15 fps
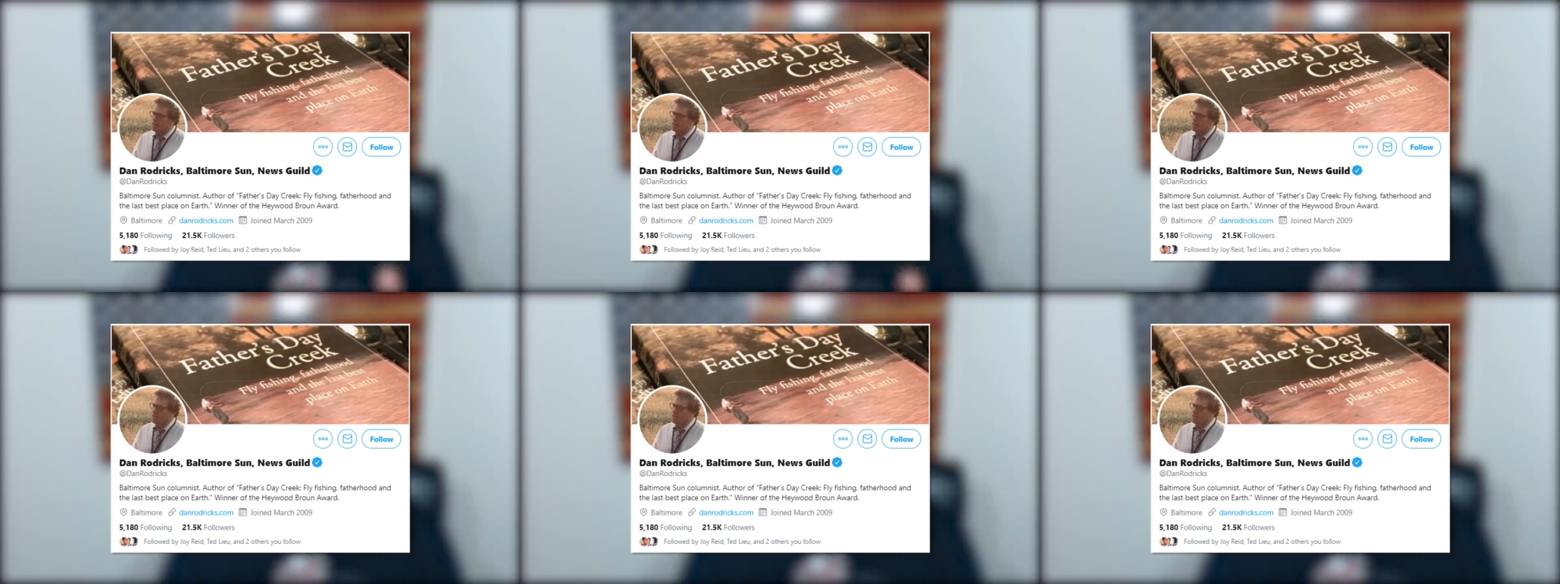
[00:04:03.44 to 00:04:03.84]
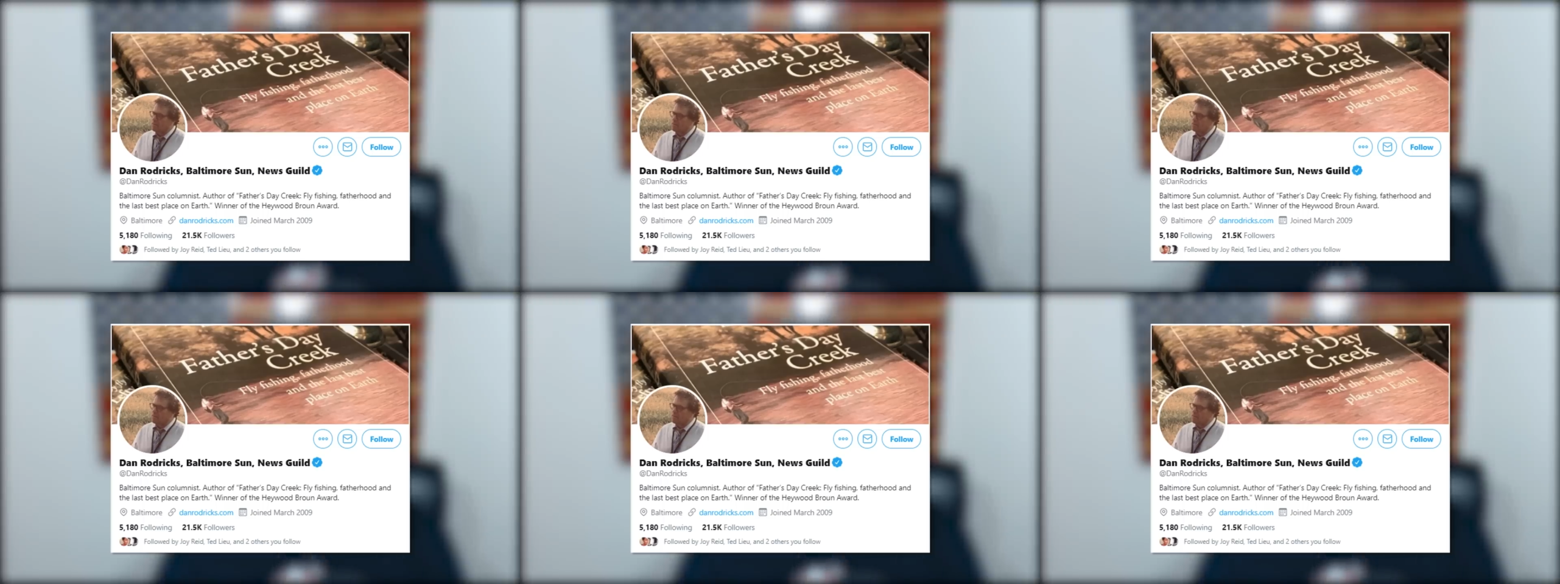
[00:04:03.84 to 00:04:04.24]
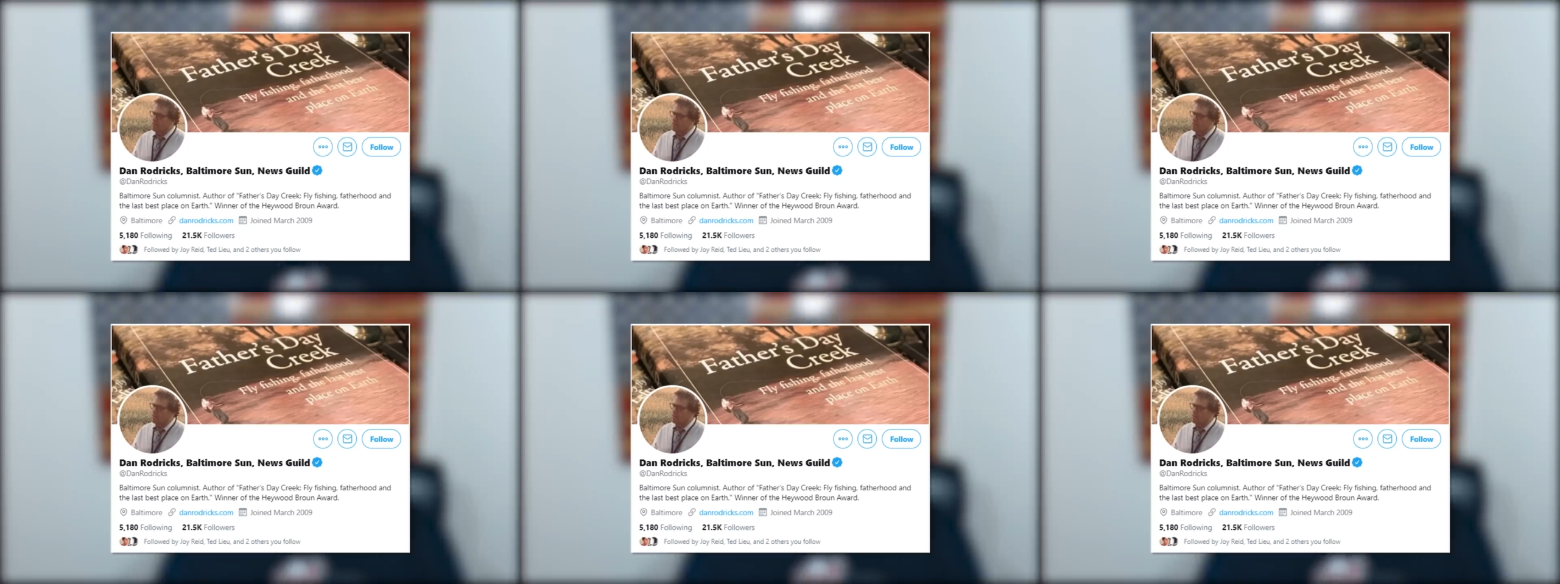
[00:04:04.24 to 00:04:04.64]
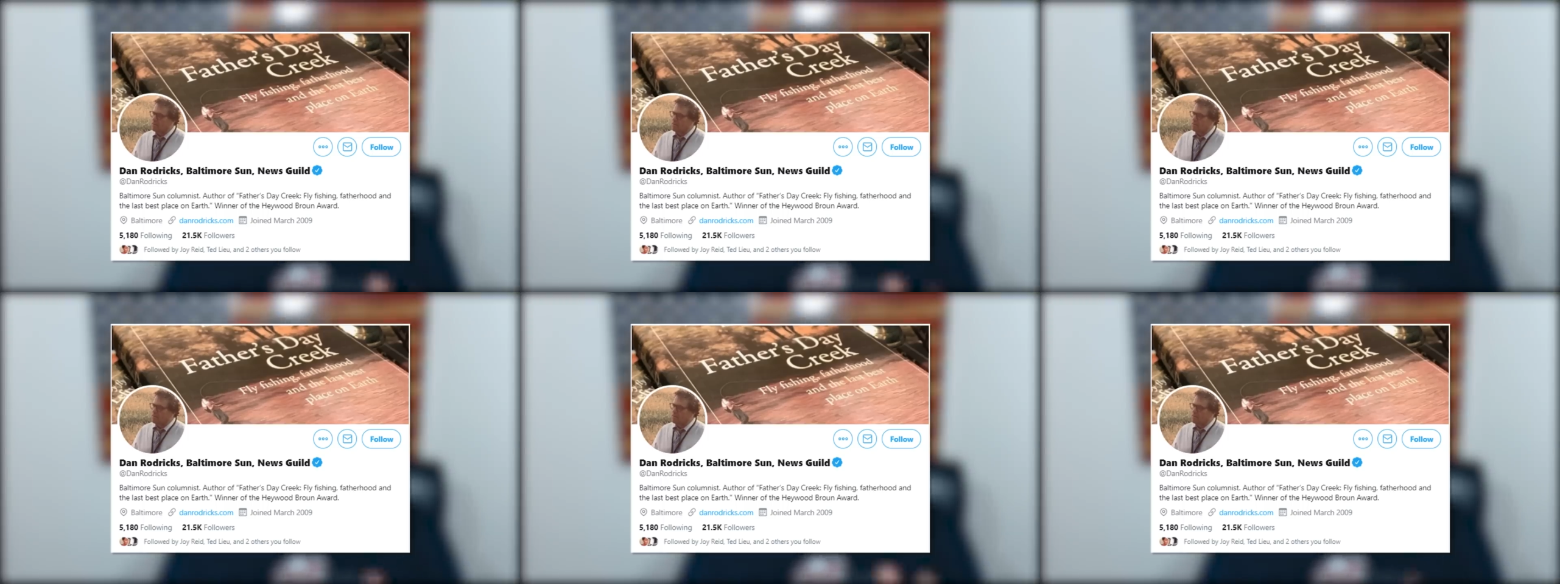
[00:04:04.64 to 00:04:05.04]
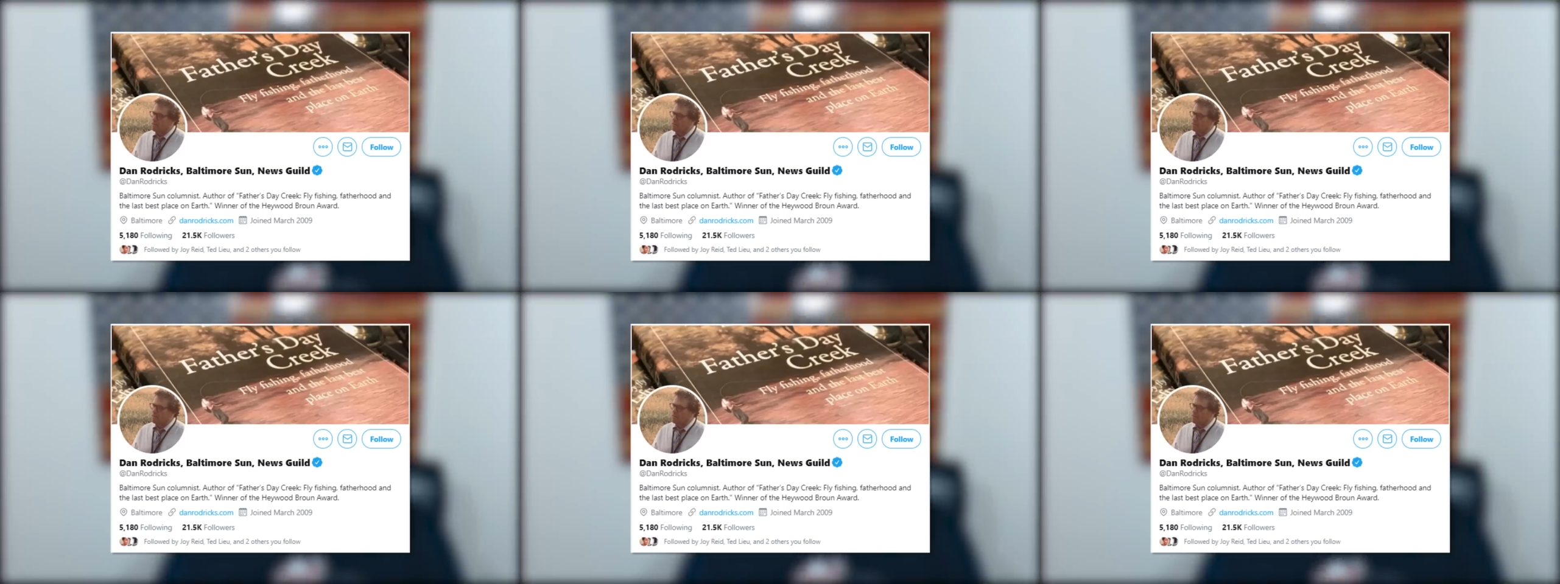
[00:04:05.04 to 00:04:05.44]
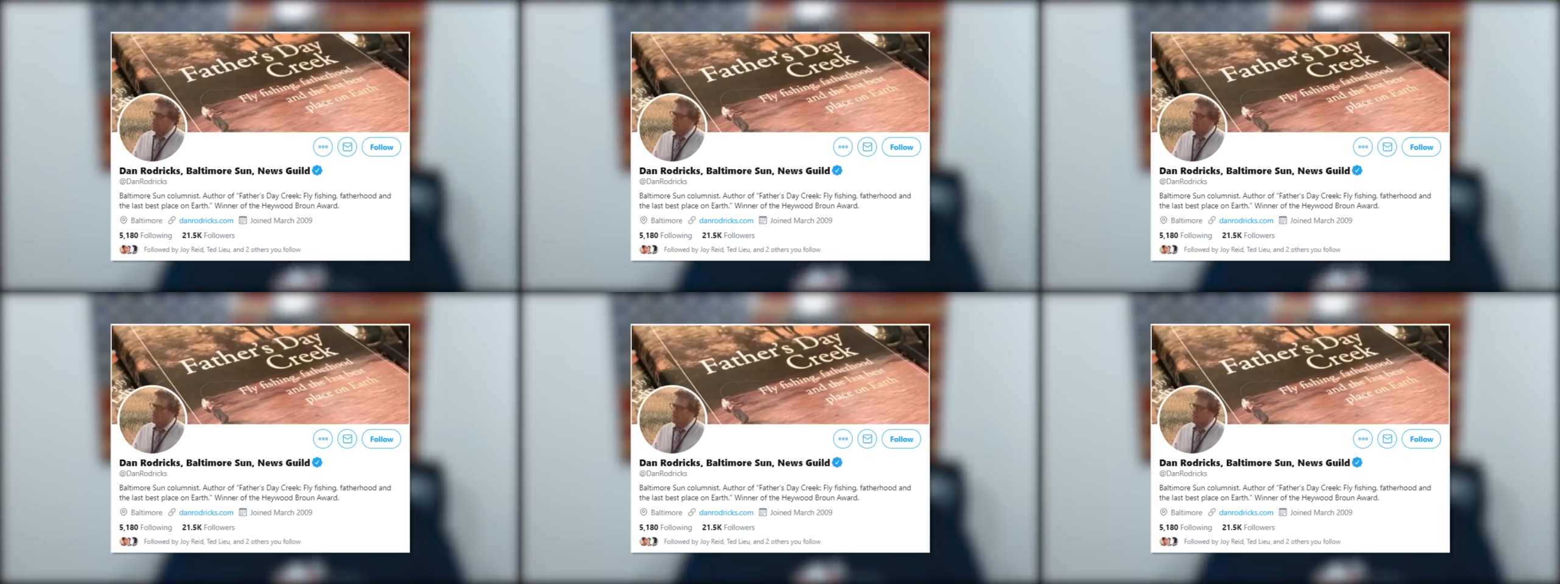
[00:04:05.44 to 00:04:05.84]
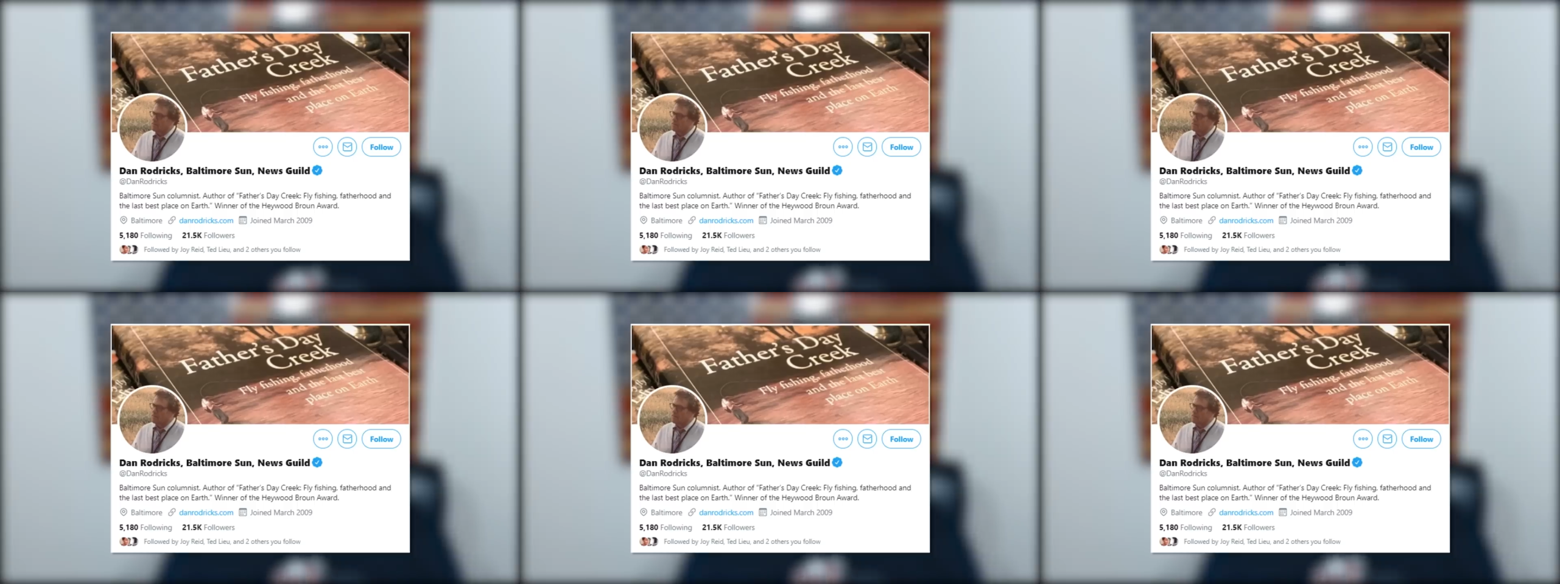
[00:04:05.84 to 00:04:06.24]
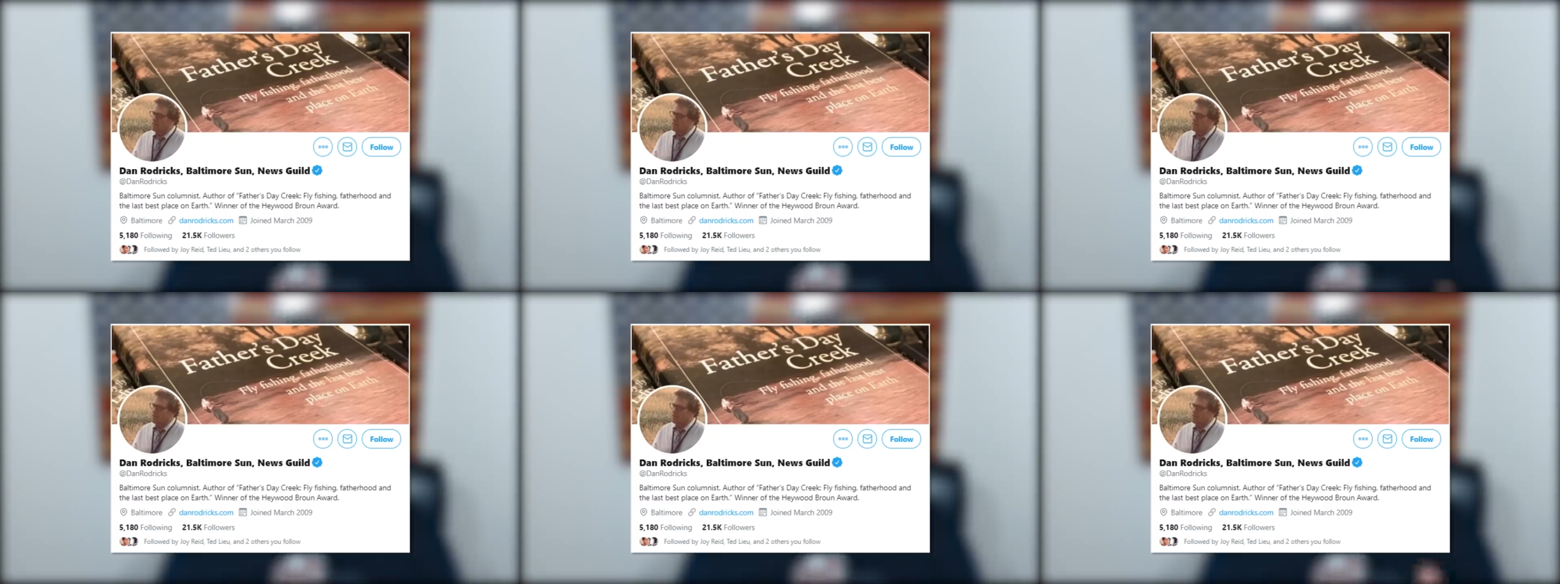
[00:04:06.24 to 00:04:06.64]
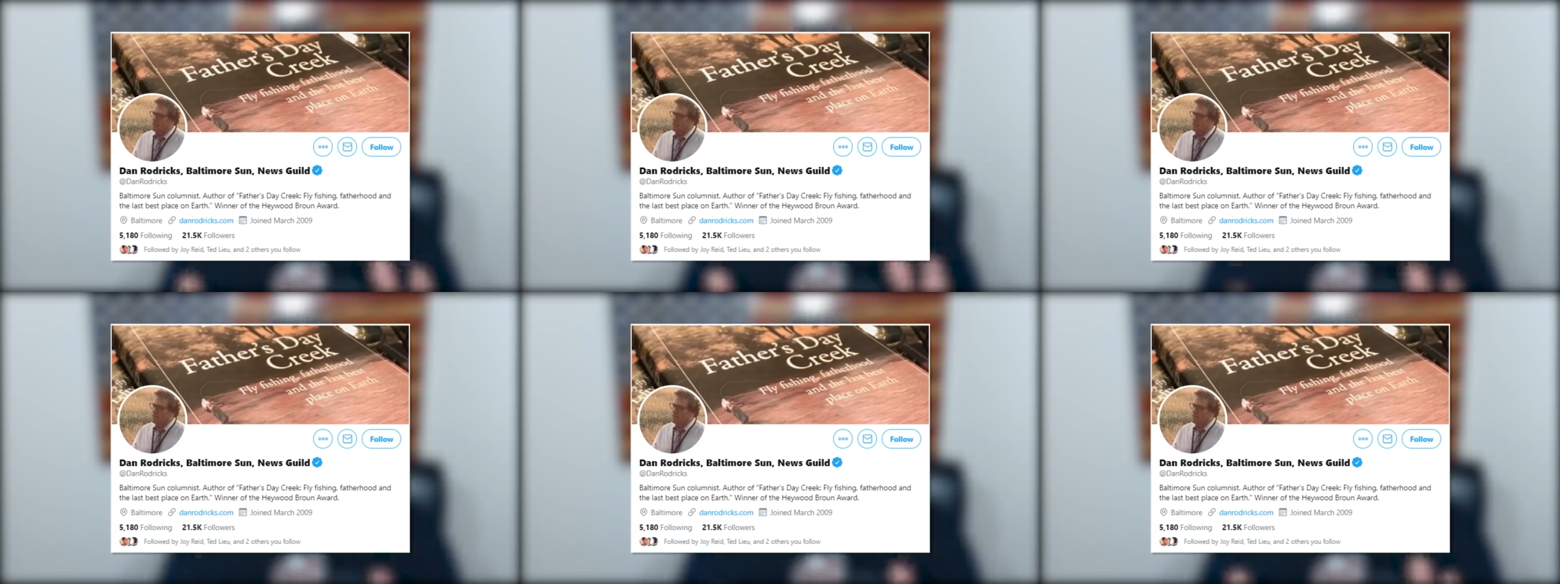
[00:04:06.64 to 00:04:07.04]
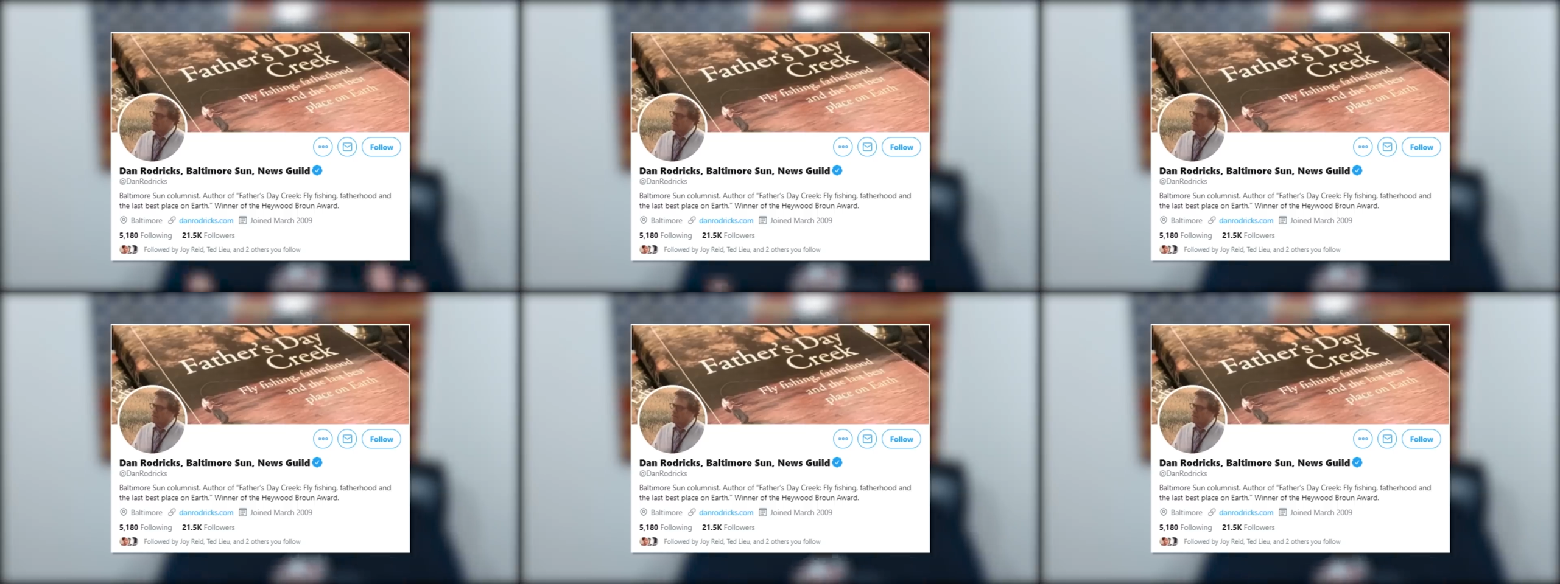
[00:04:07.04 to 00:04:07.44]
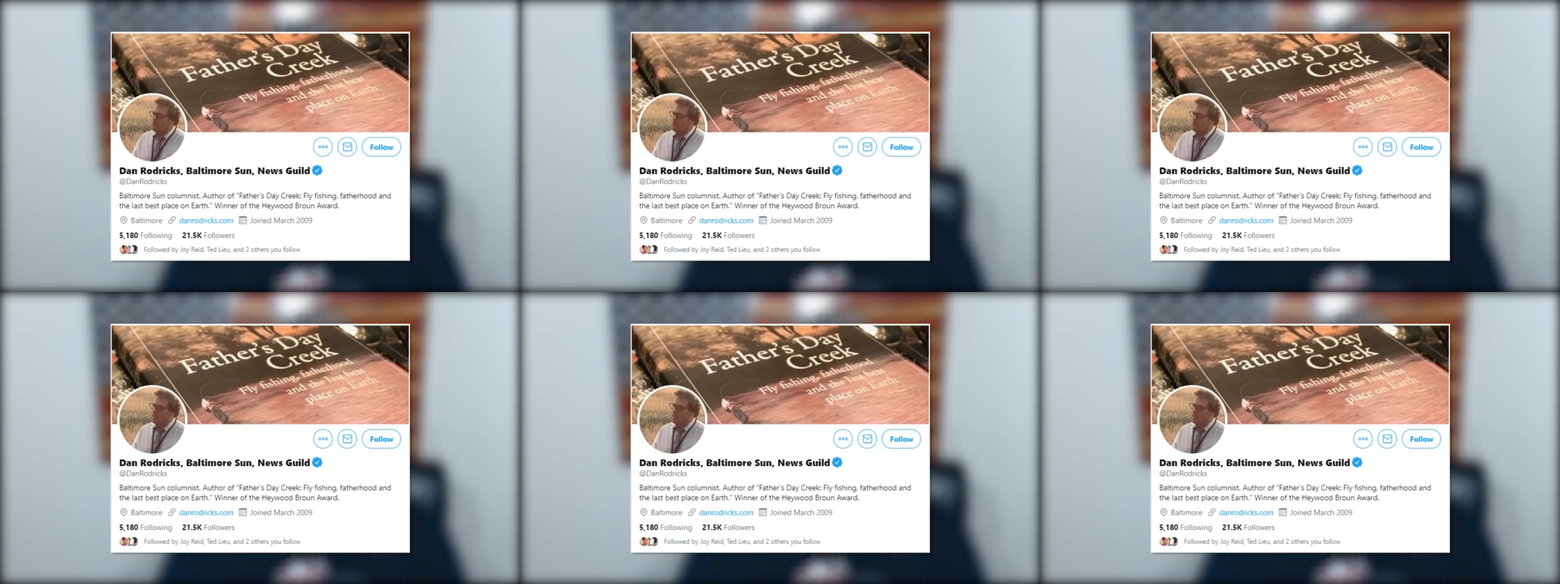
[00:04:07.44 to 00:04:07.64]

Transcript: (no speaker visible)